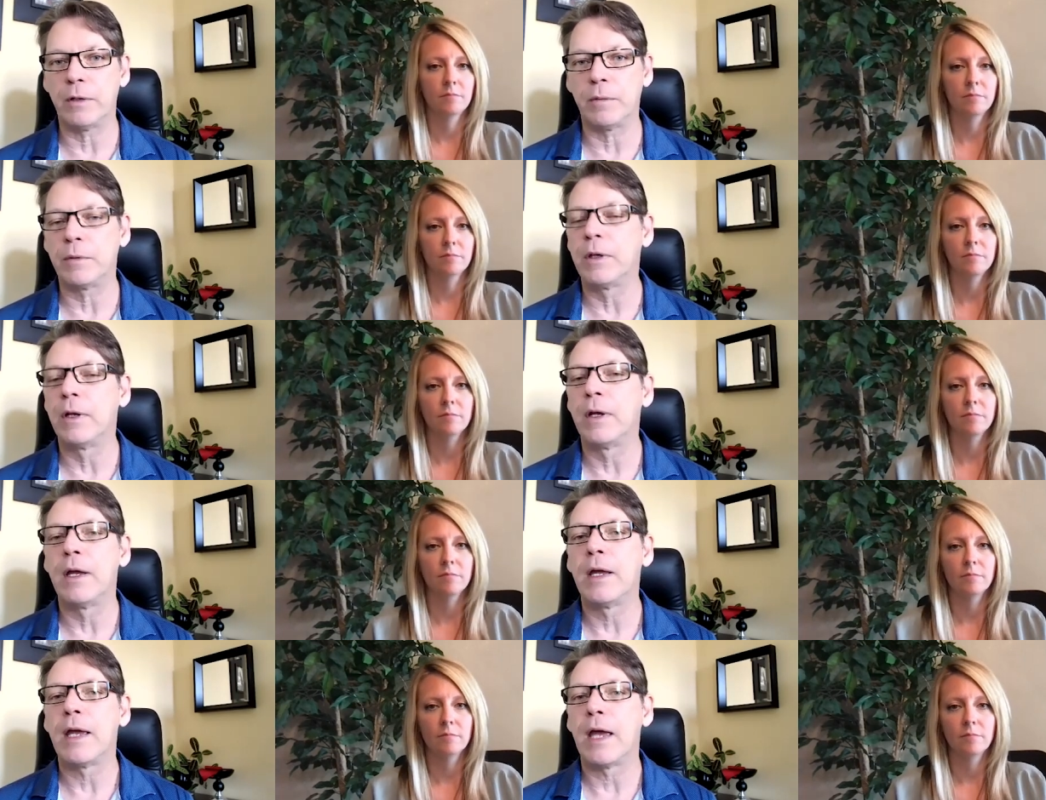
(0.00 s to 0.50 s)
Speaker 1: And,
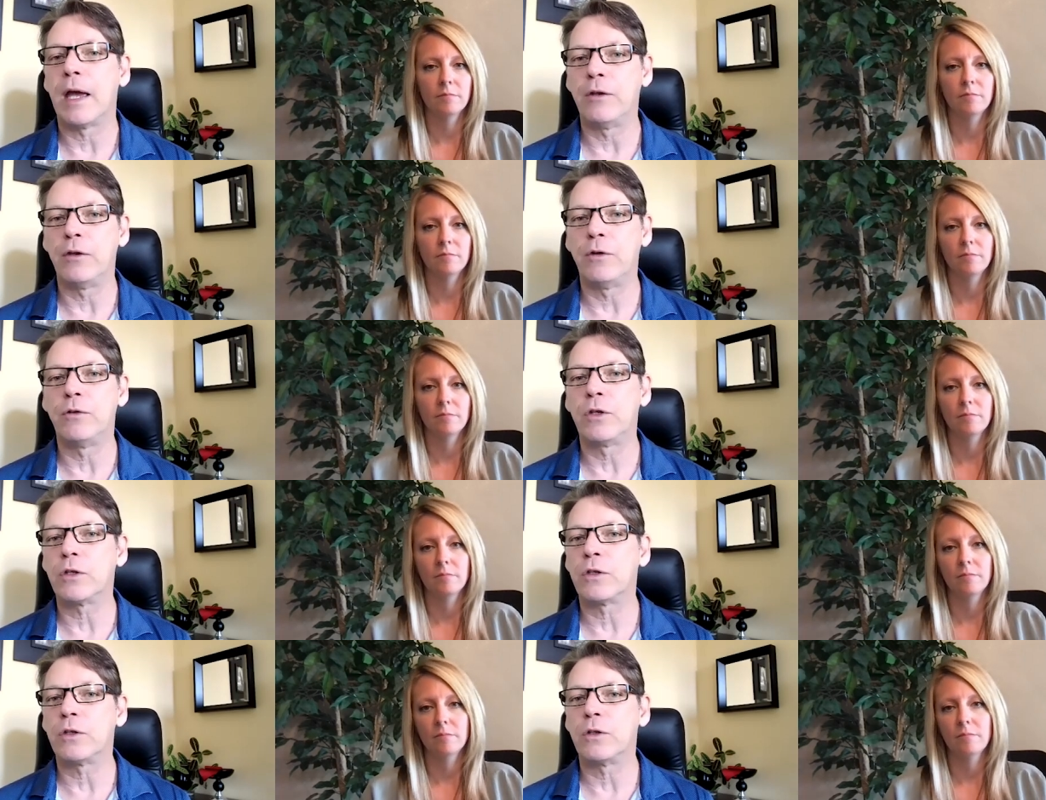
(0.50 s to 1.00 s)
and
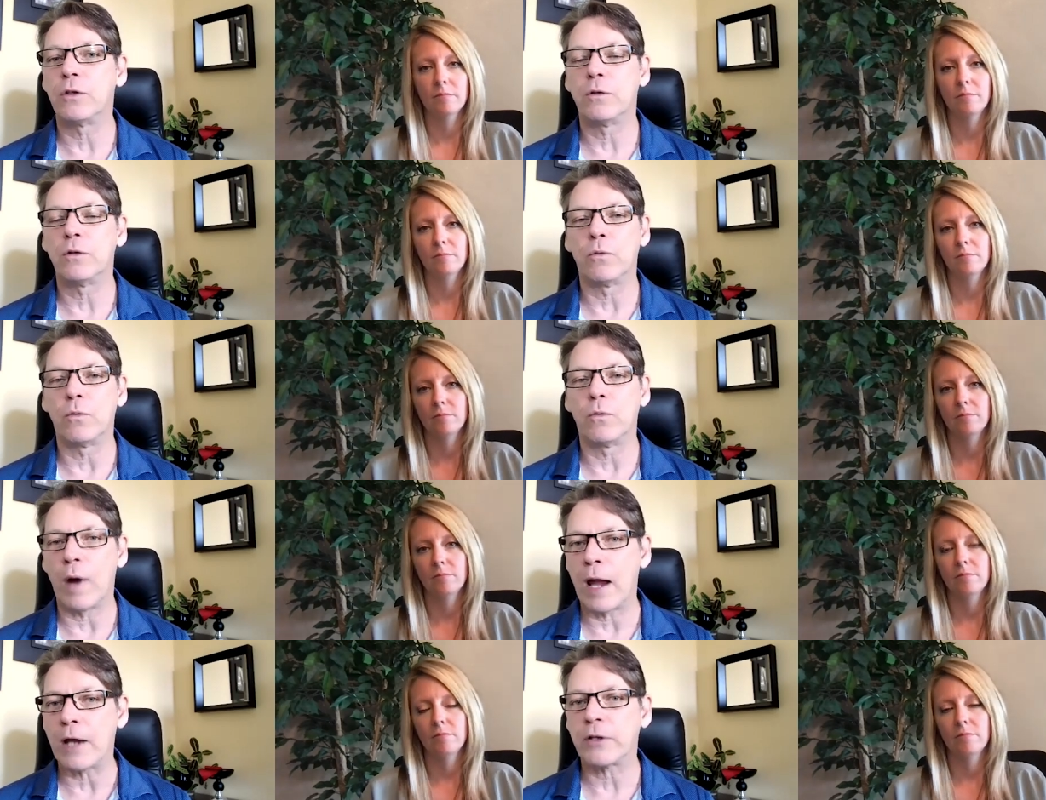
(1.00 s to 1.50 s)
you just
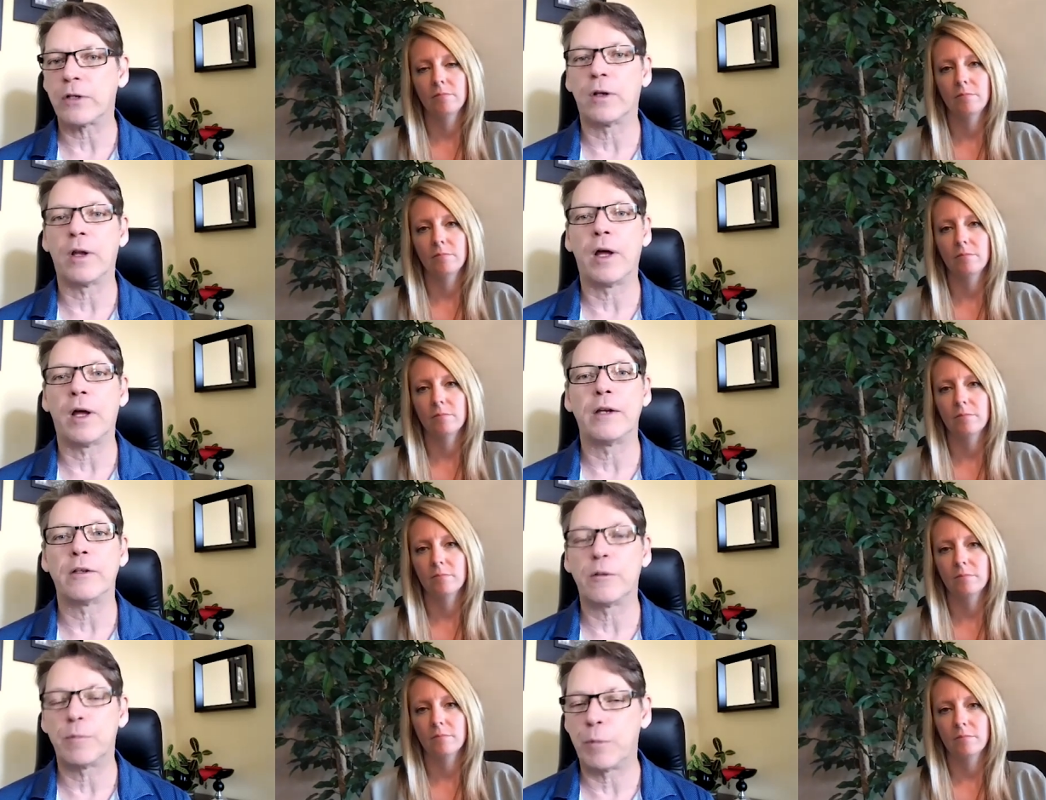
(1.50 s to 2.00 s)

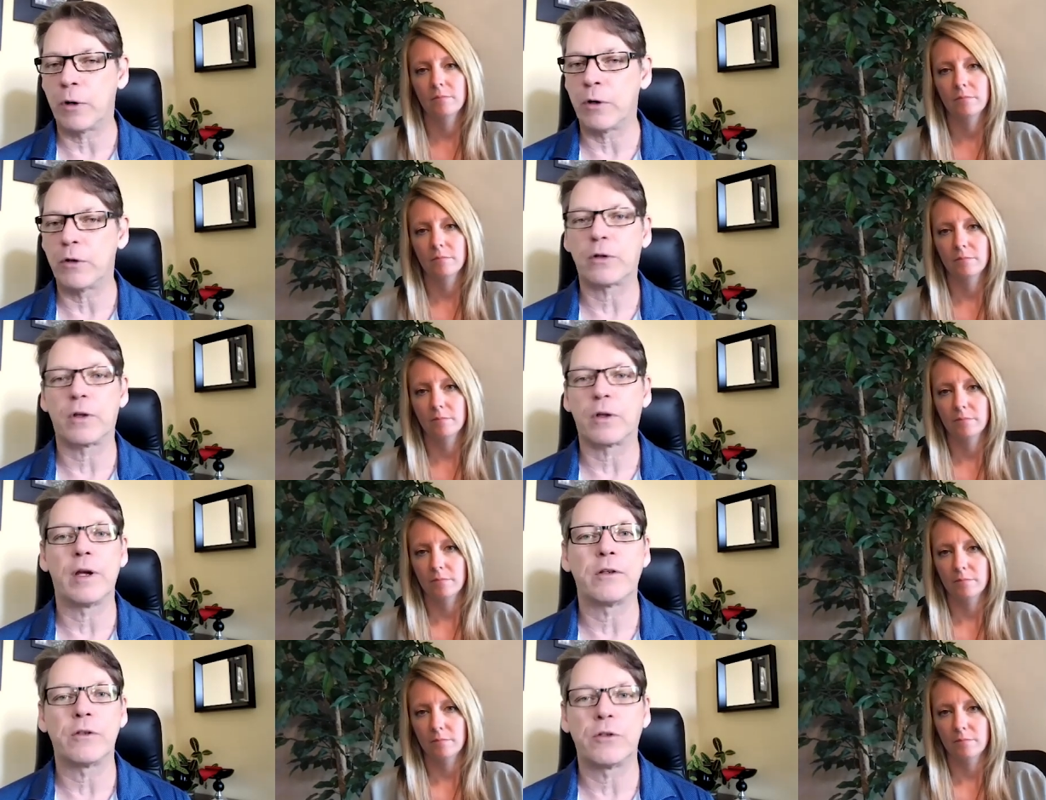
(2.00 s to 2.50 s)
rationalize,
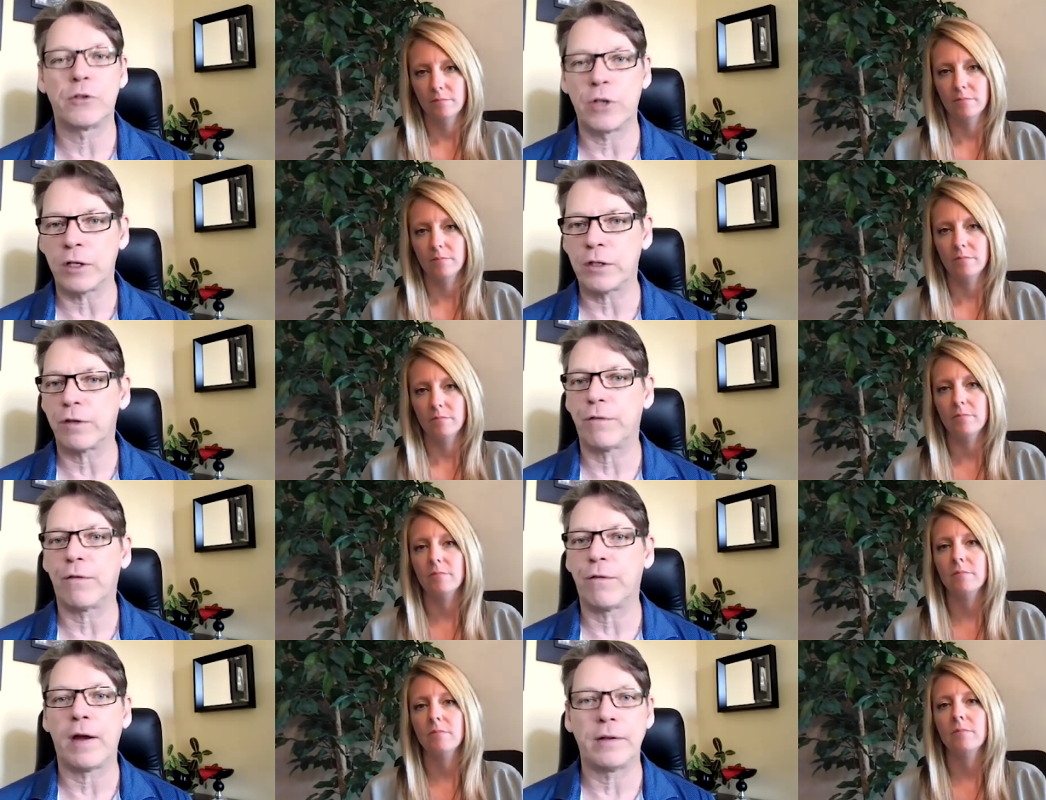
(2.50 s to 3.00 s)
spiritualize,
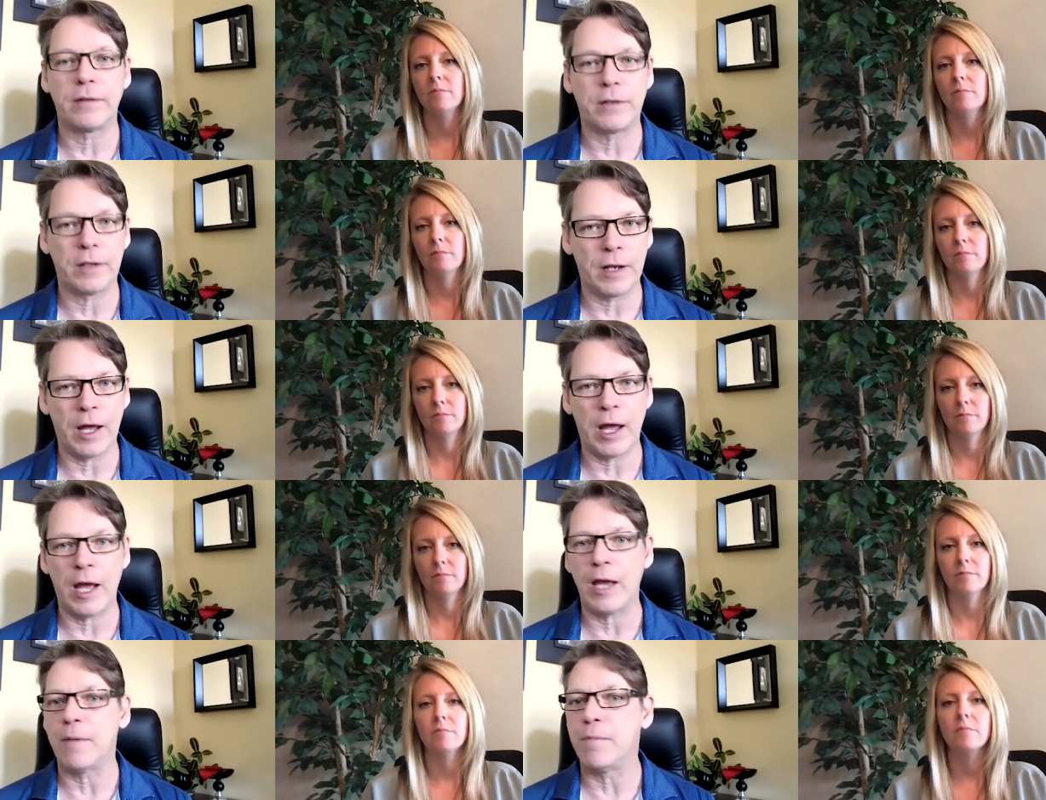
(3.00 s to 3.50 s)
justify,
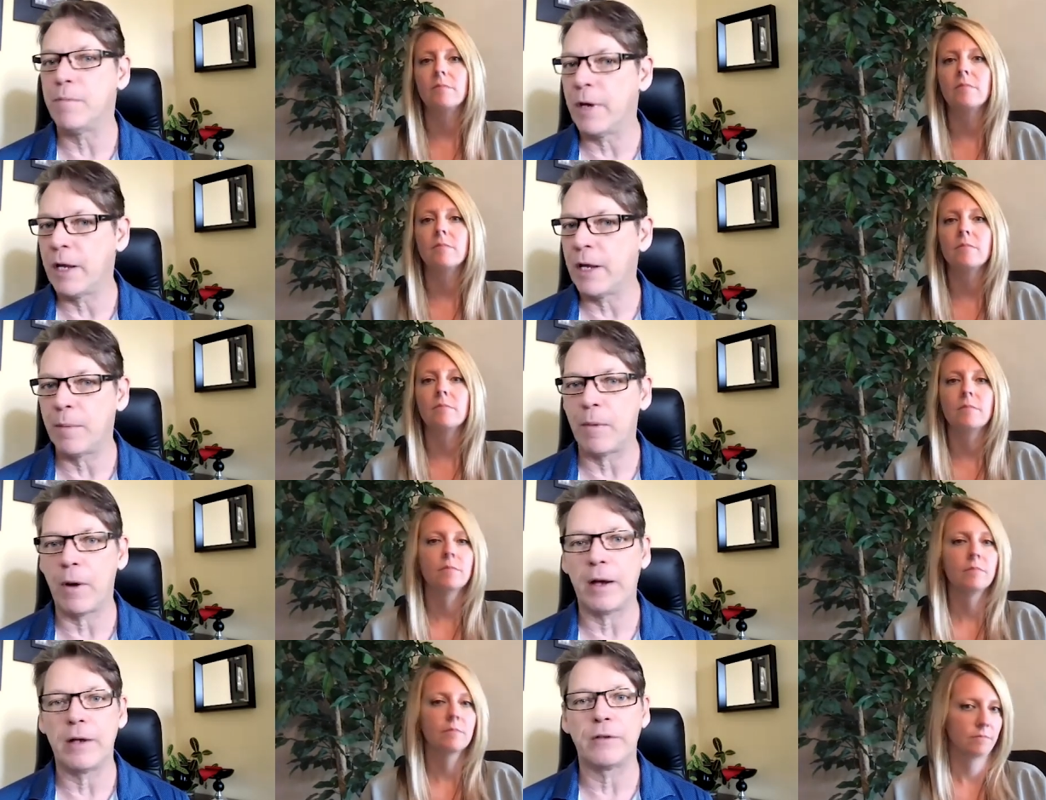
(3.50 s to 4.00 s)
deny,
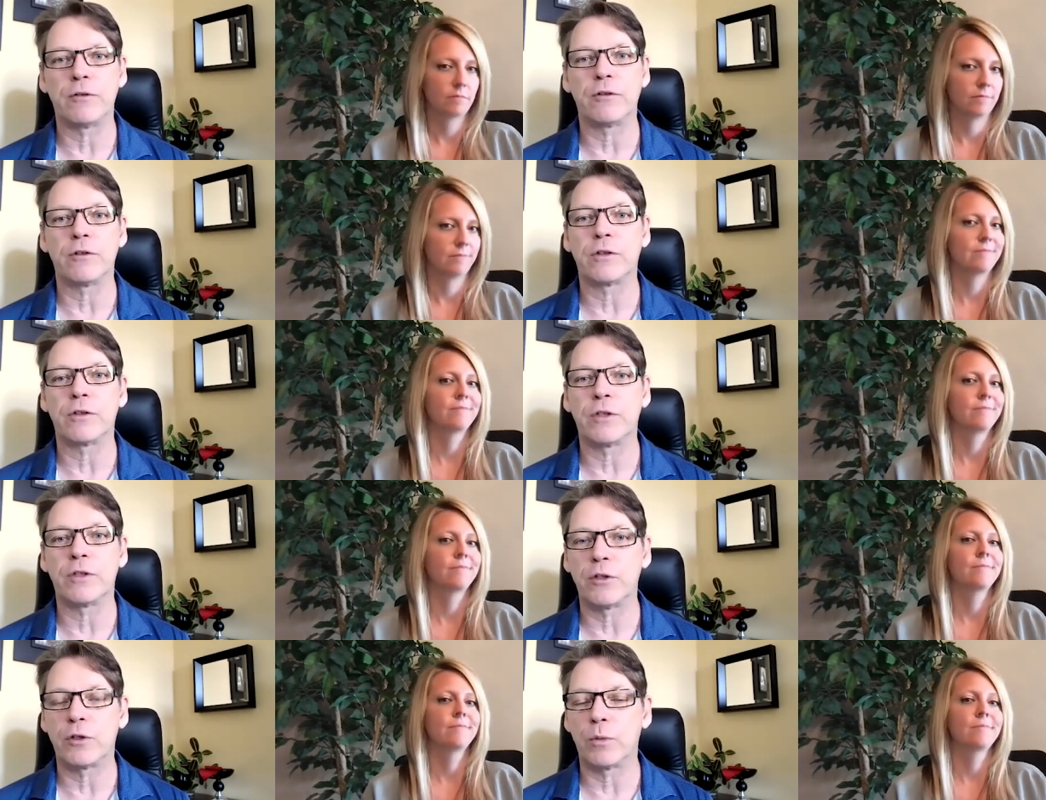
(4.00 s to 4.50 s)
minimize your
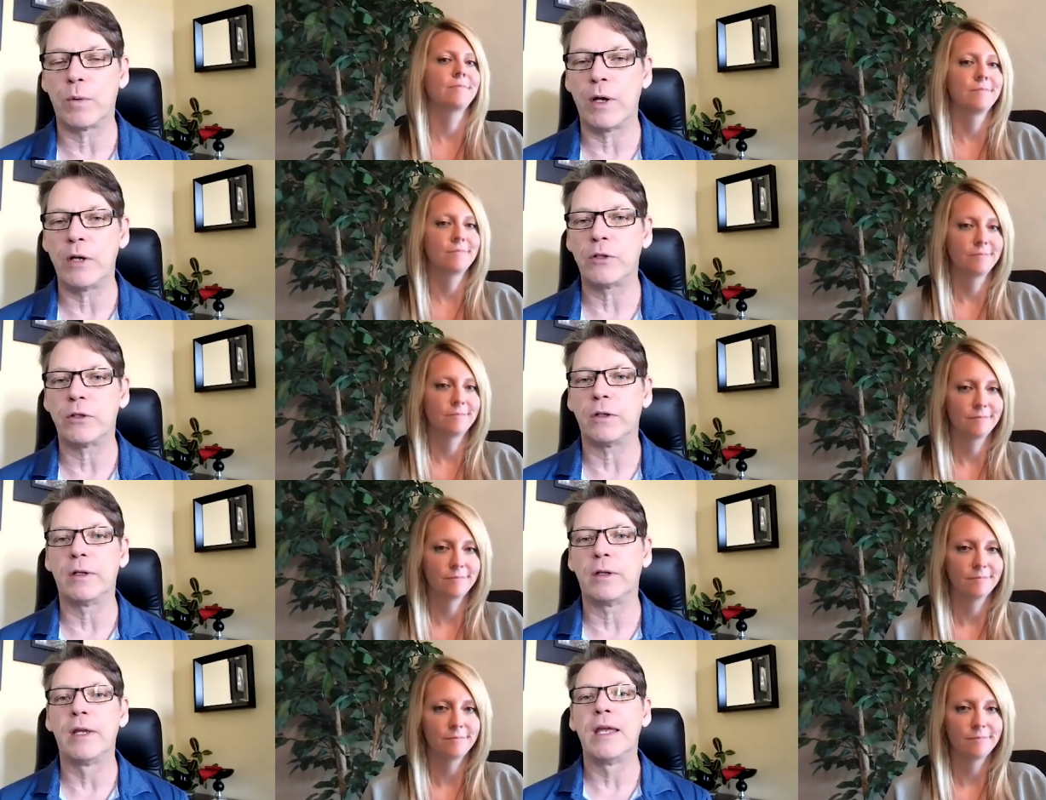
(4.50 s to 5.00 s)

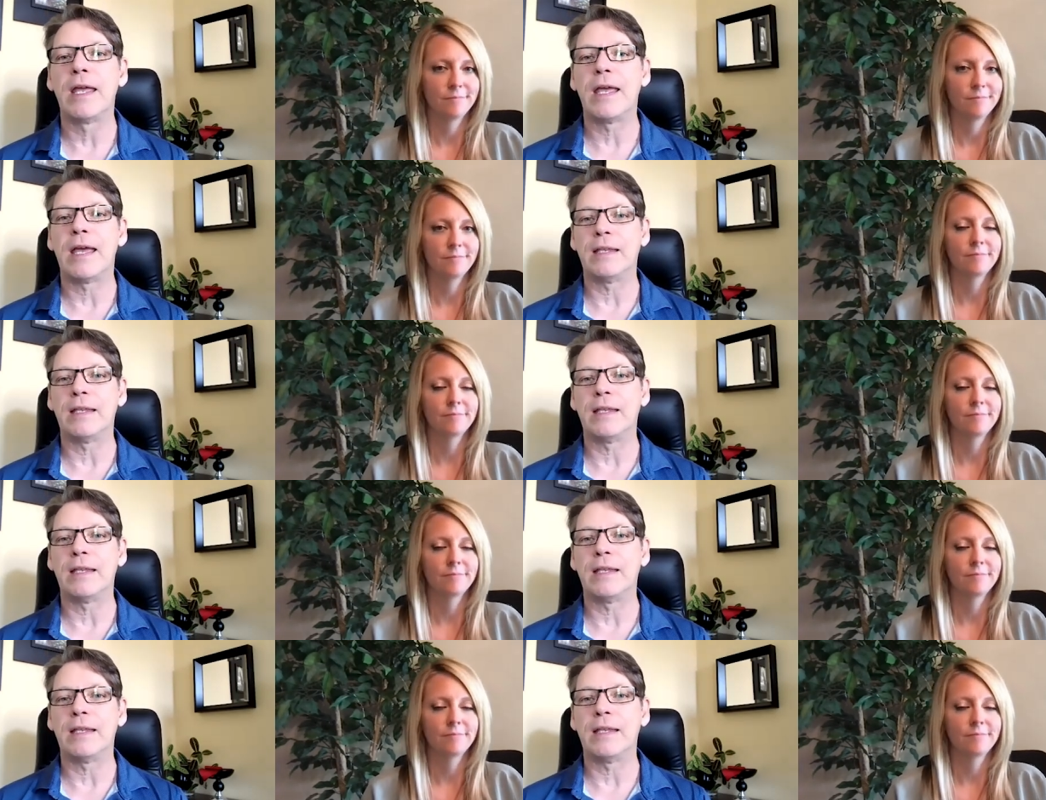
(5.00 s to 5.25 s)
situation mm-hmm.